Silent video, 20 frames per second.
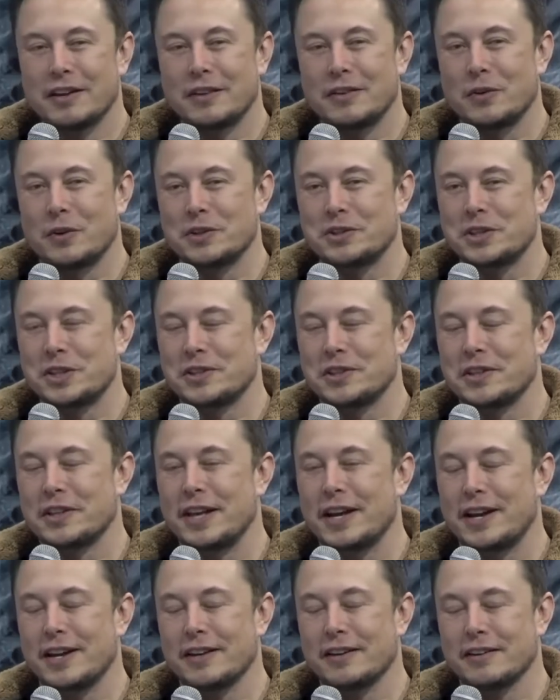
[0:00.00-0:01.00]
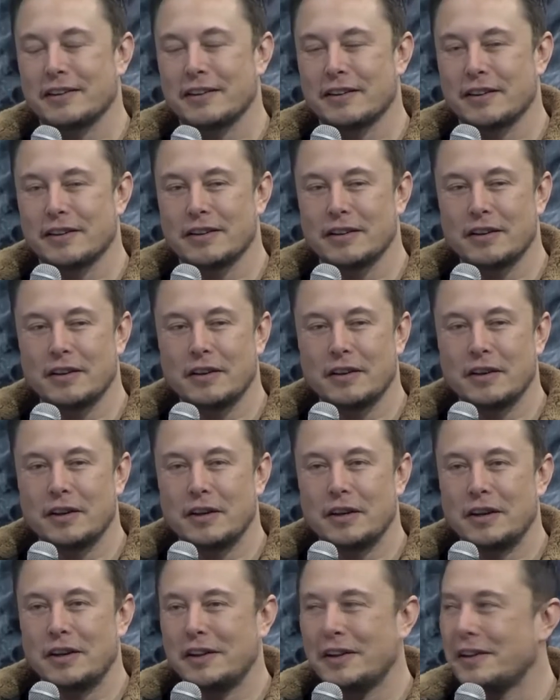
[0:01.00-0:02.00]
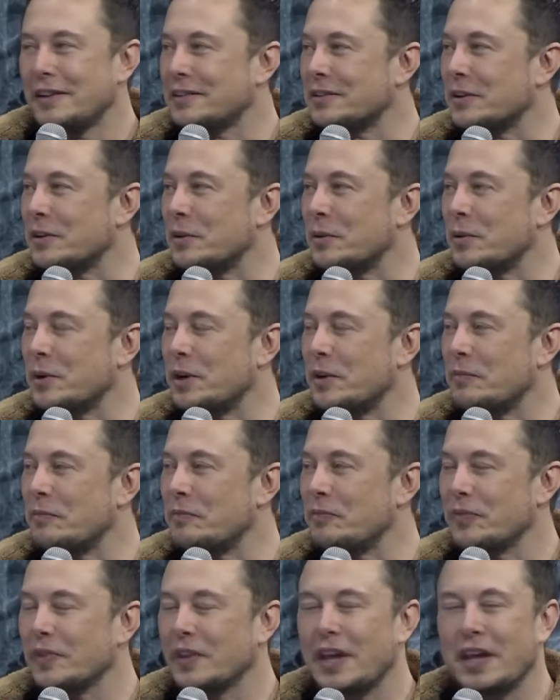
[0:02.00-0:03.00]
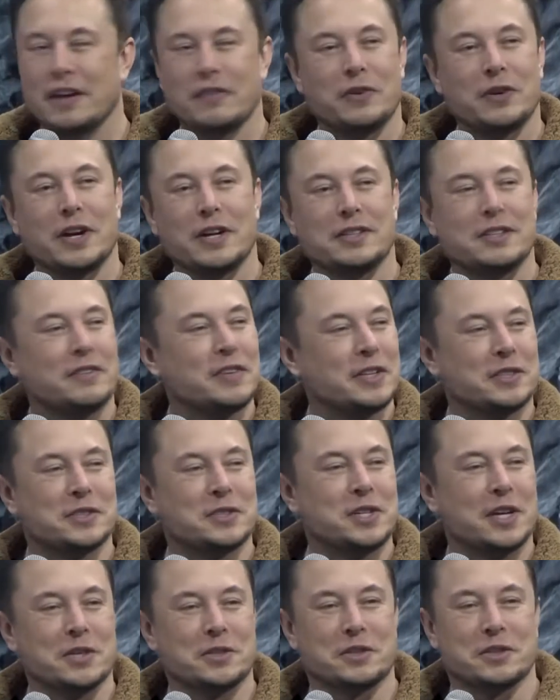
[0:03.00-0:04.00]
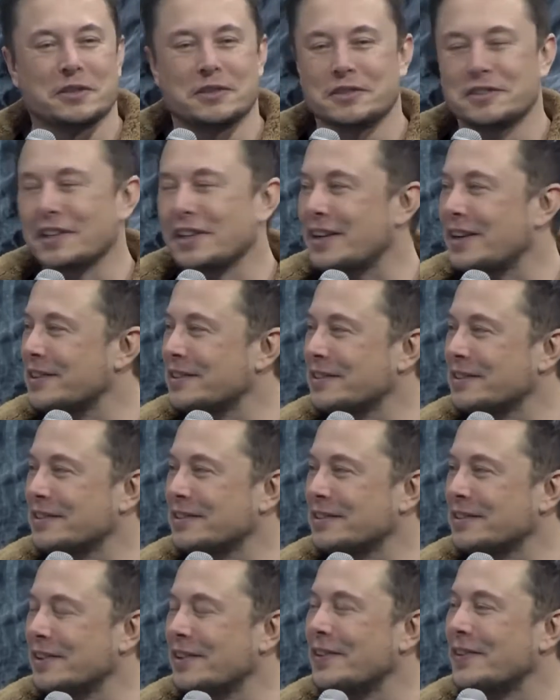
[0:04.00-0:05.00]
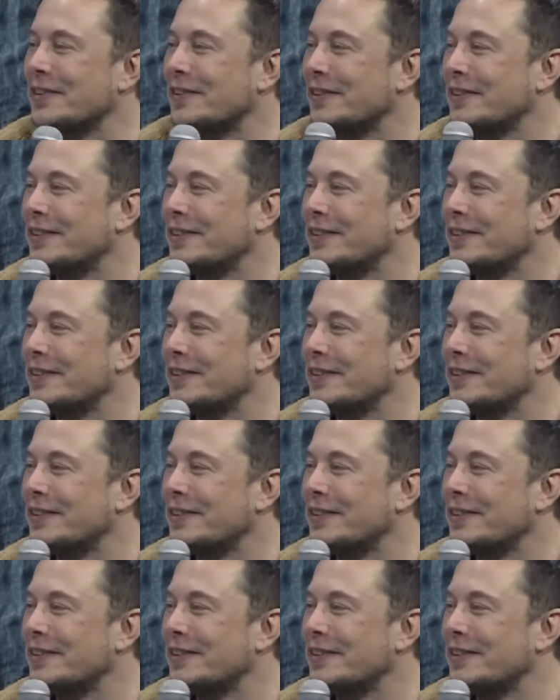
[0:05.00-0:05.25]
Nora suggested that, and so if you guys have any suggestions, let us know.